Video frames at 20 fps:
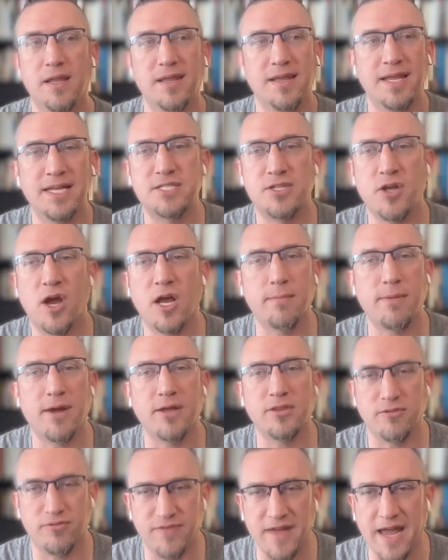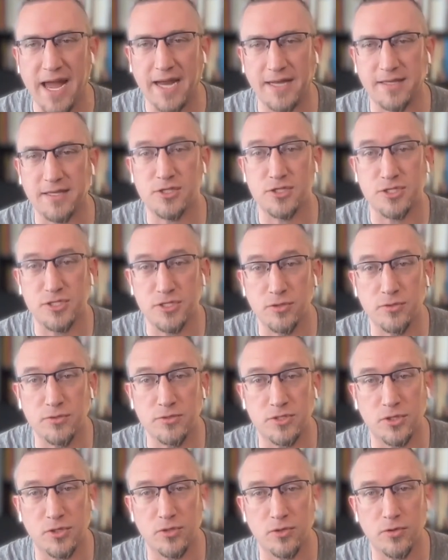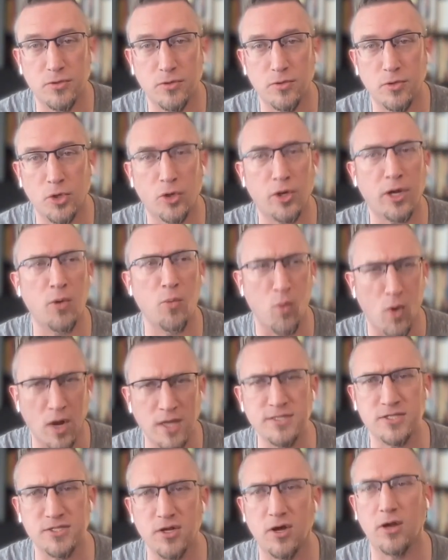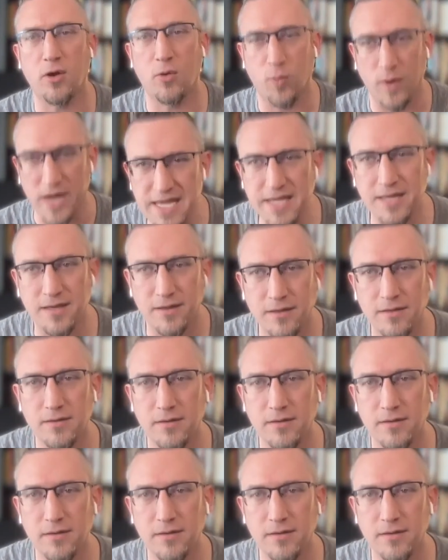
Let's talk about the fact that the students are learning one song a week